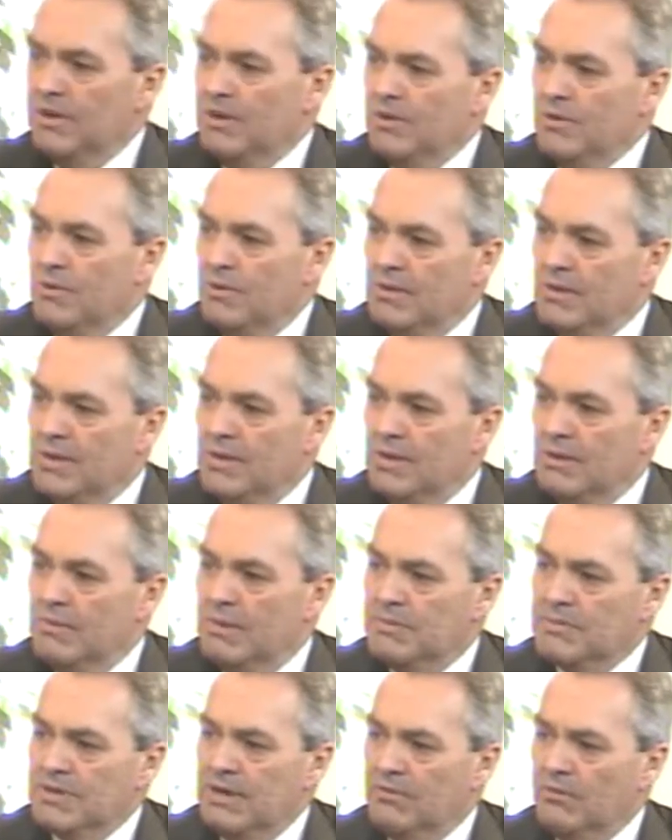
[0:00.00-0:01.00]
you,
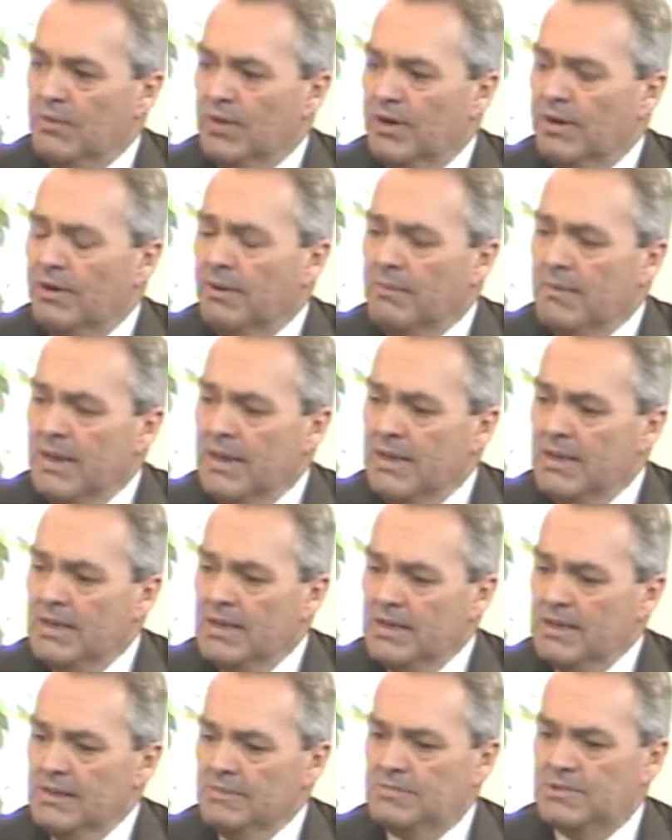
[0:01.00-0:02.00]
Representative Ritter.
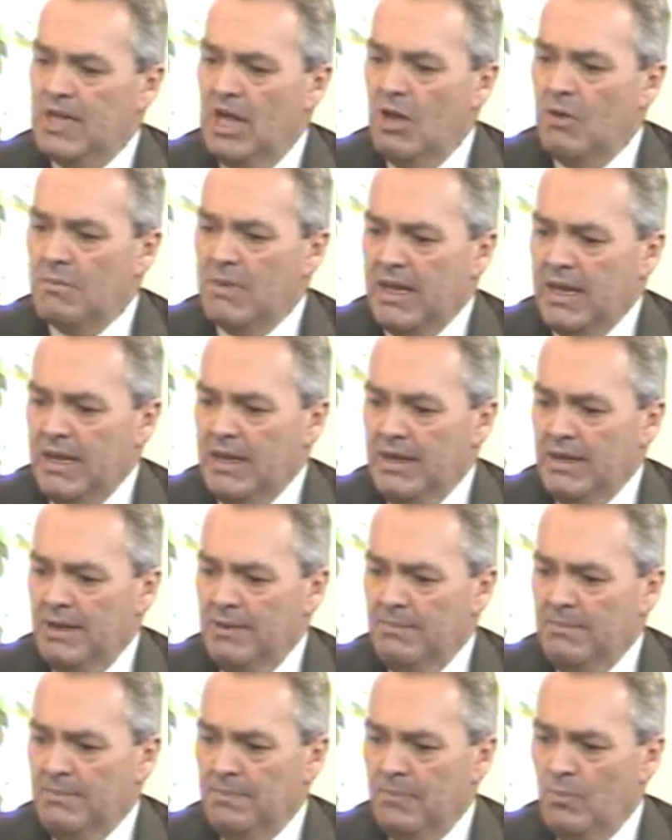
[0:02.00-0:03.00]
Tell me
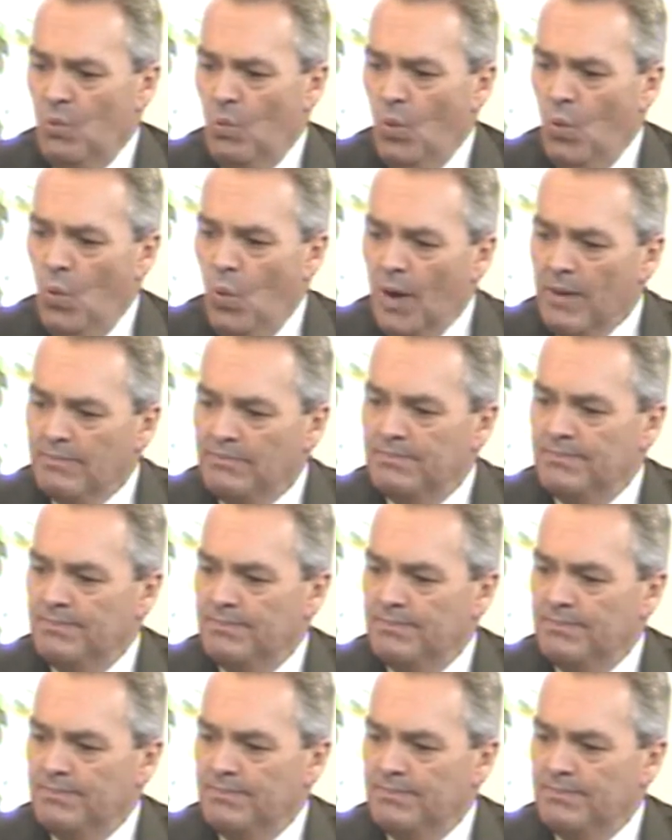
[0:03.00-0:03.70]
what